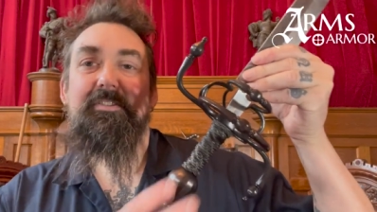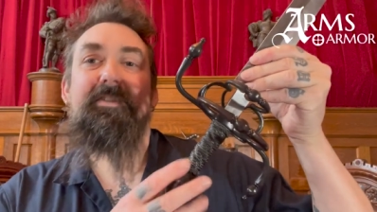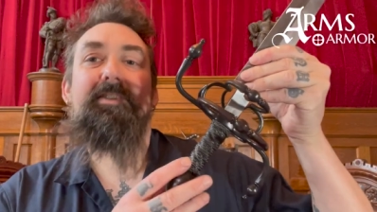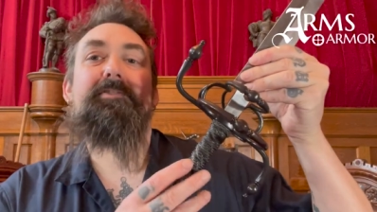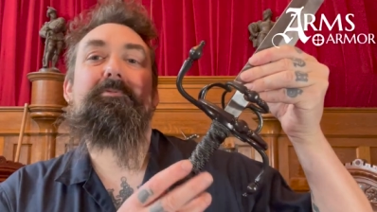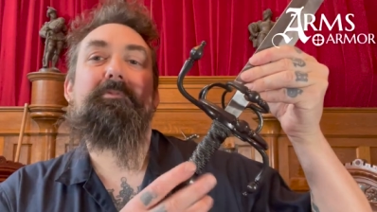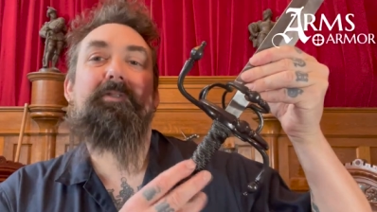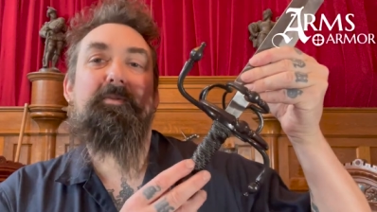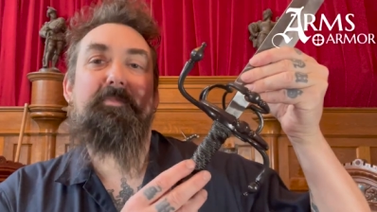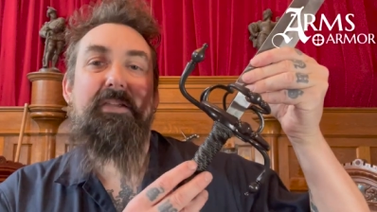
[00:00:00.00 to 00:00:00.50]

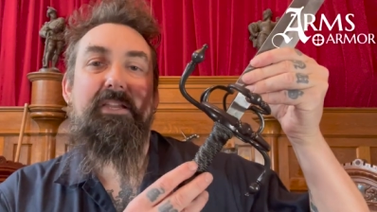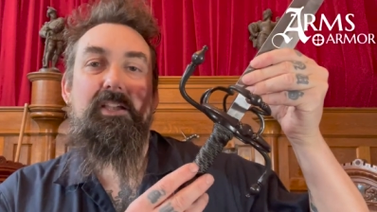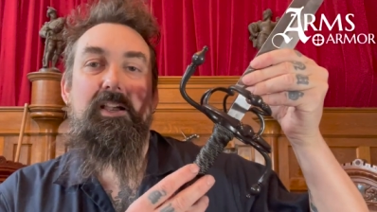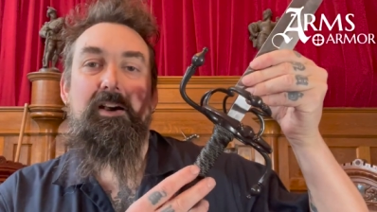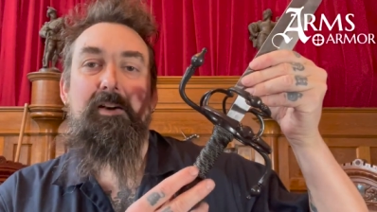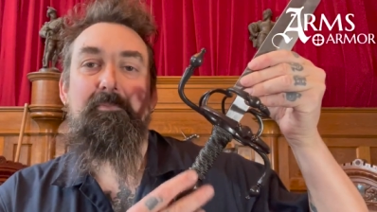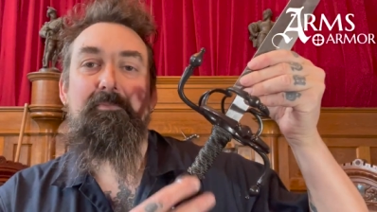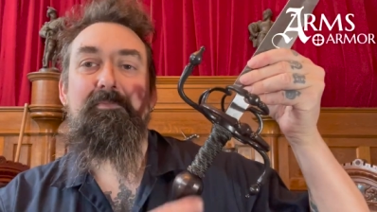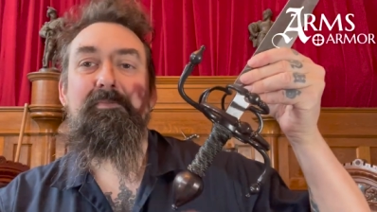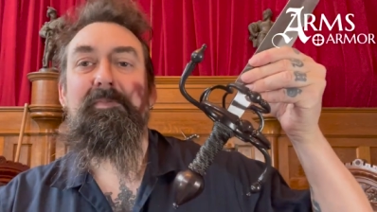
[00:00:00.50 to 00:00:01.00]
This will
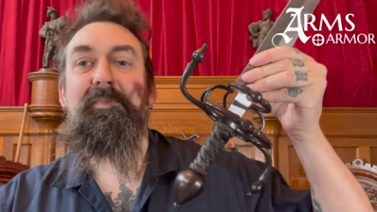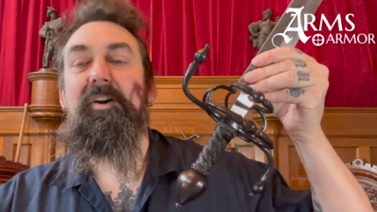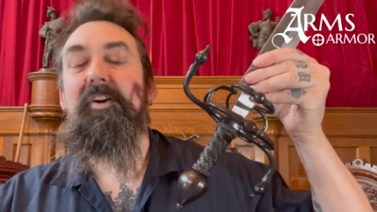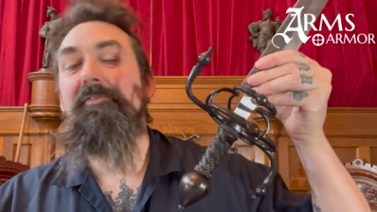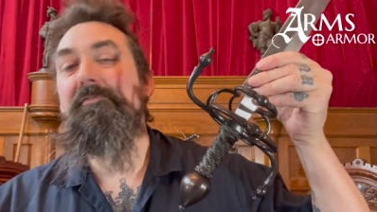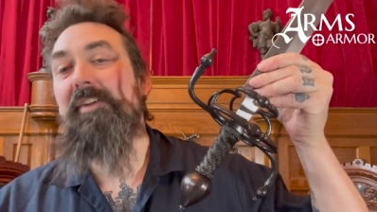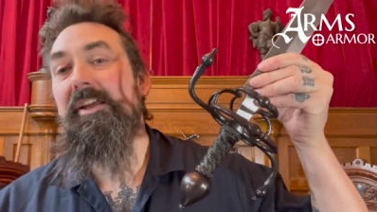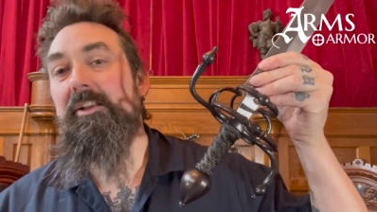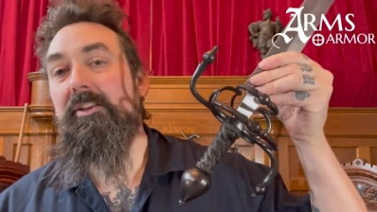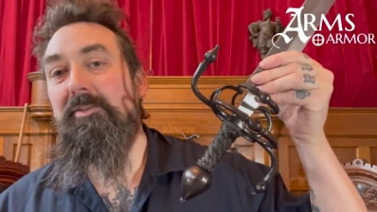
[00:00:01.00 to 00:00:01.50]
become
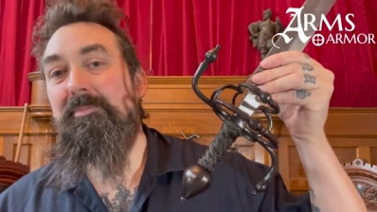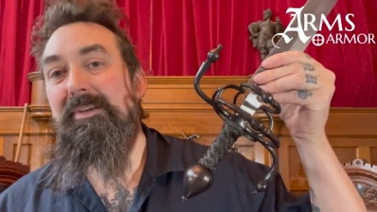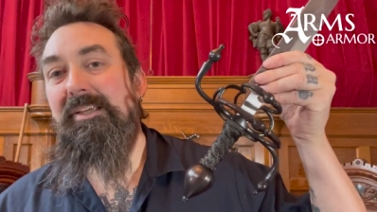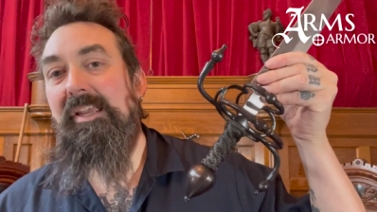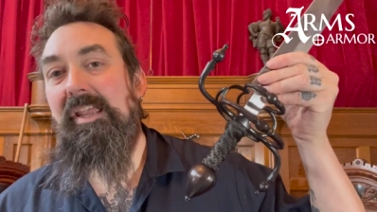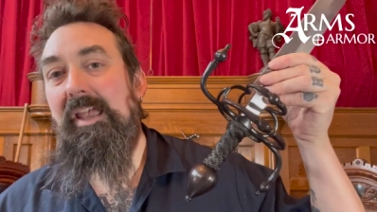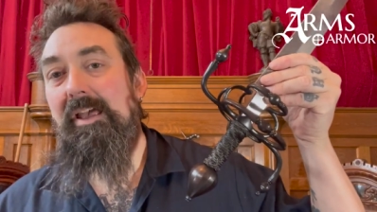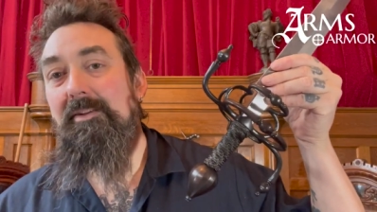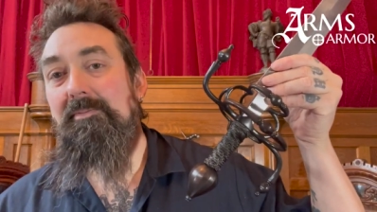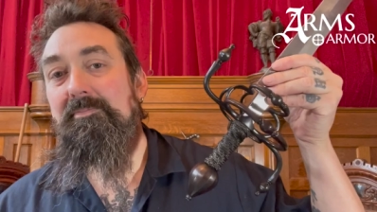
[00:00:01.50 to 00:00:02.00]
available
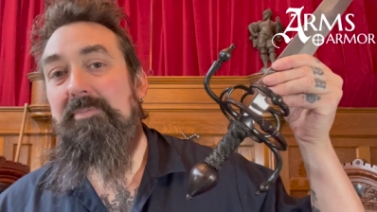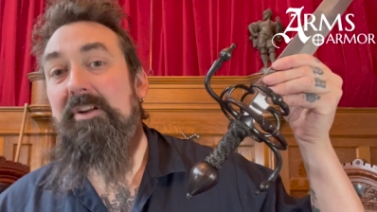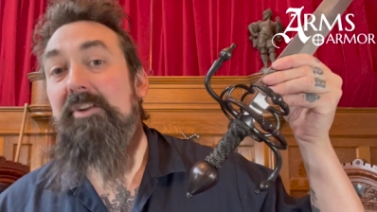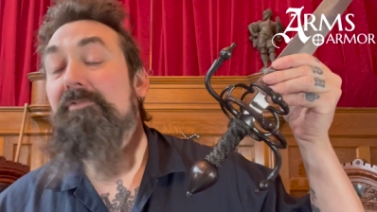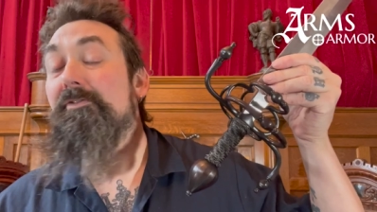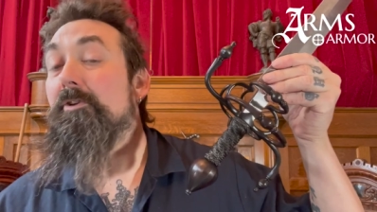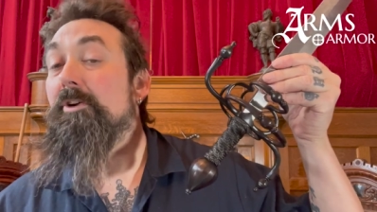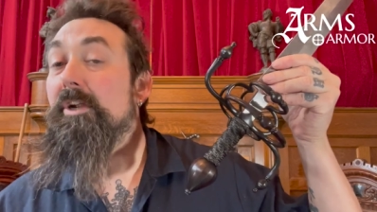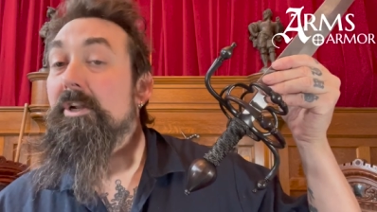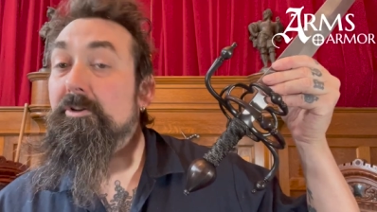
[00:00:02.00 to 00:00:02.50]
again, but
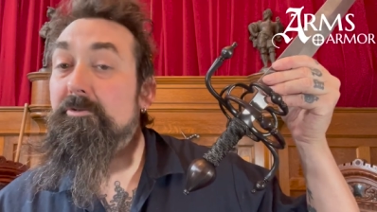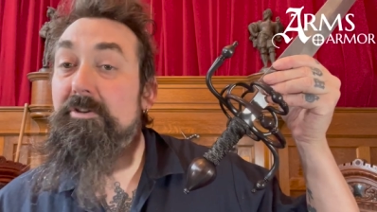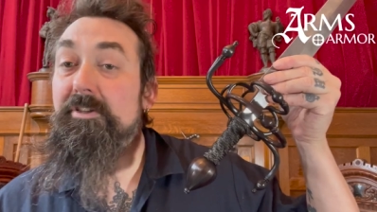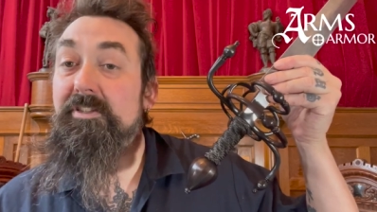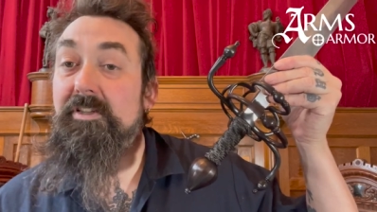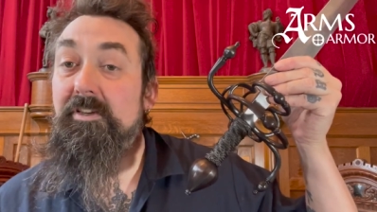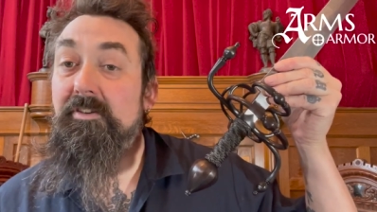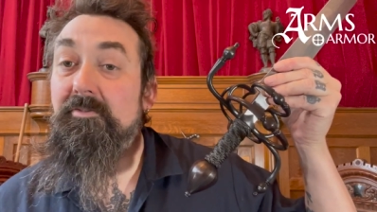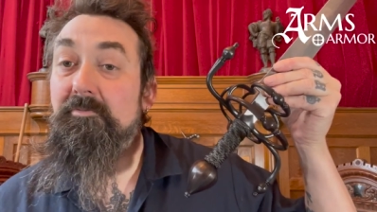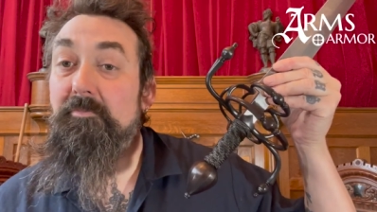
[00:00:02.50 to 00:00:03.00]
if you're
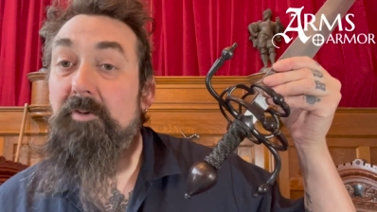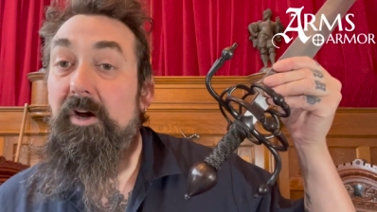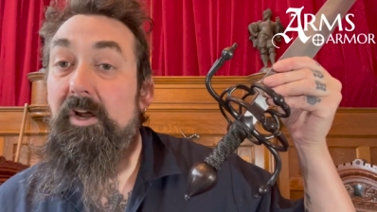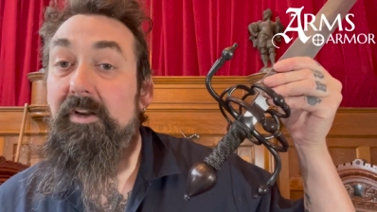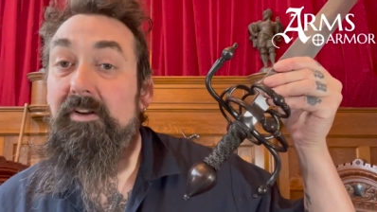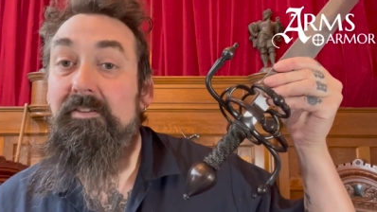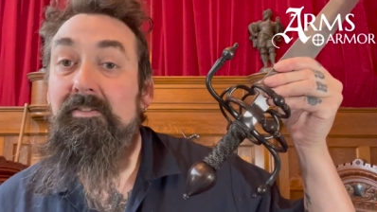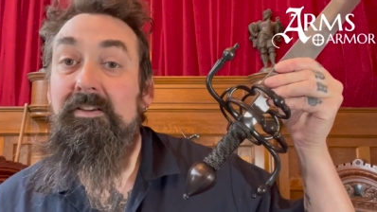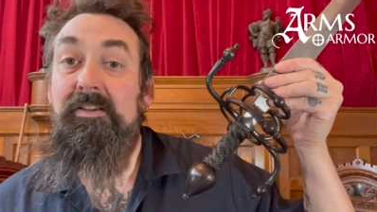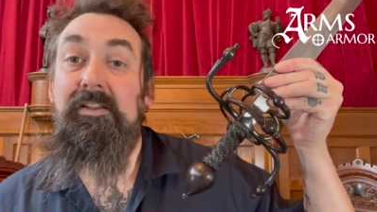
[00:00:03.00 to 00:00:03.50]
interested in
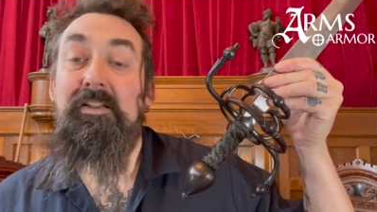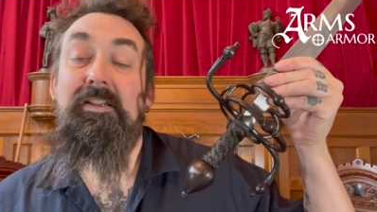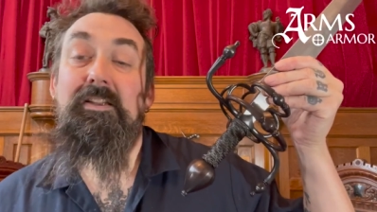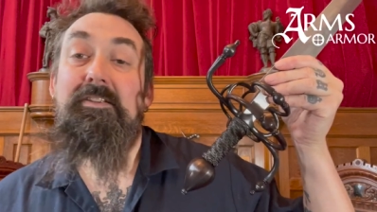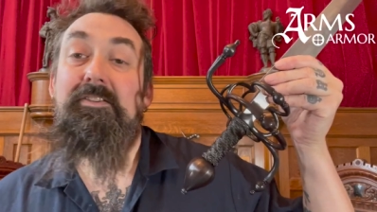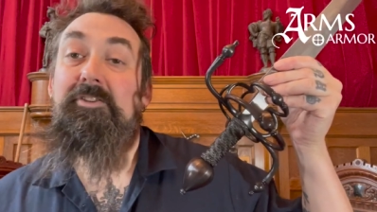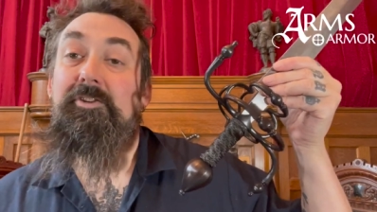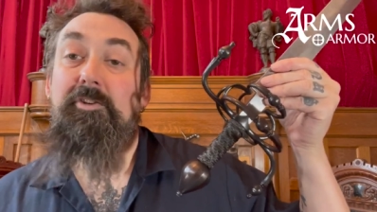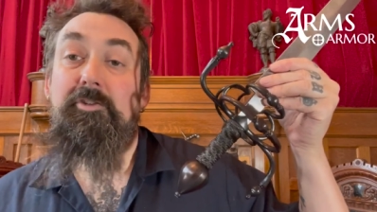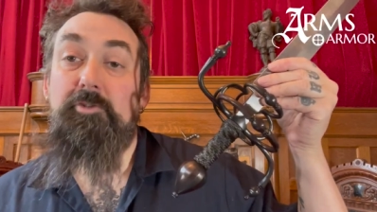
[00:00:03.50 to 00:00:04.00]
one,
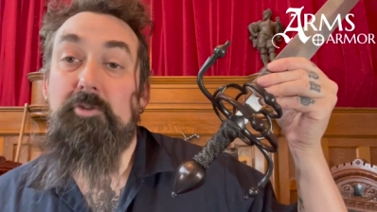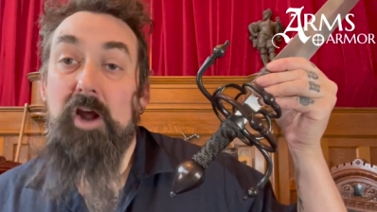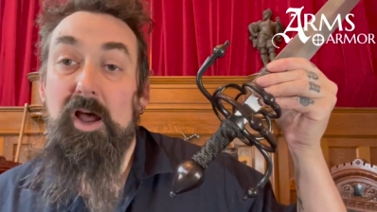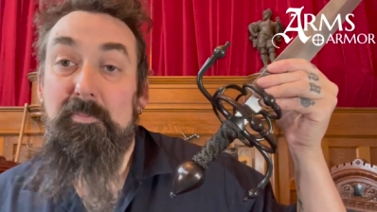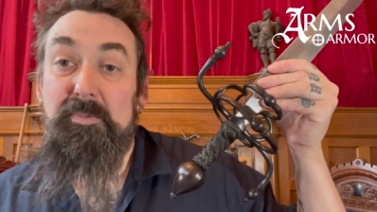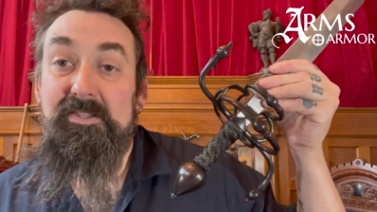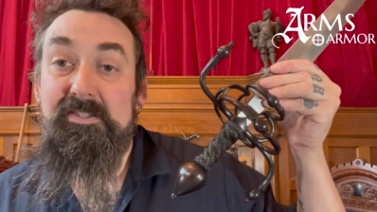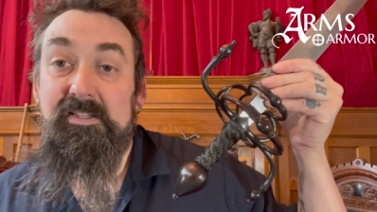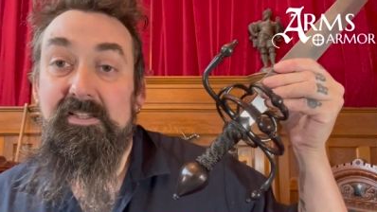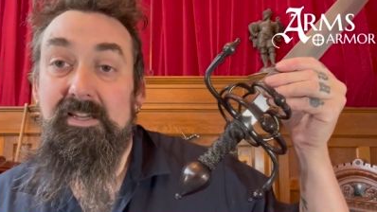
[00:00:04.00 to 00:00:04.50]
you can drop
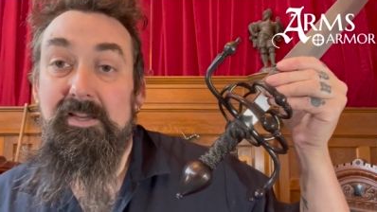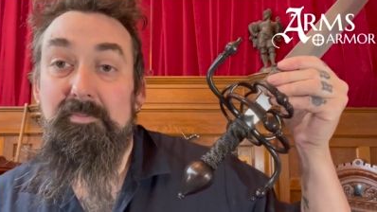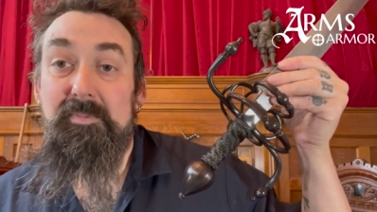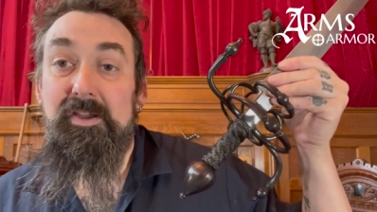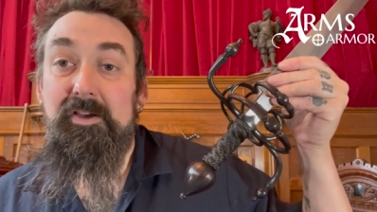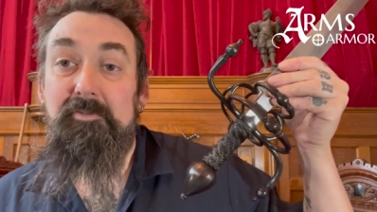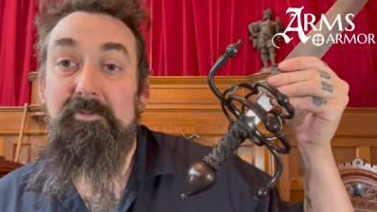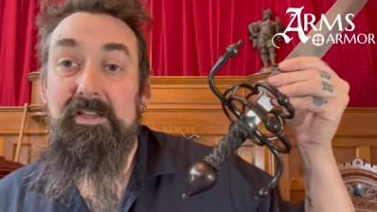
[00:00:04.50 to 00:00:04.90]
us an email.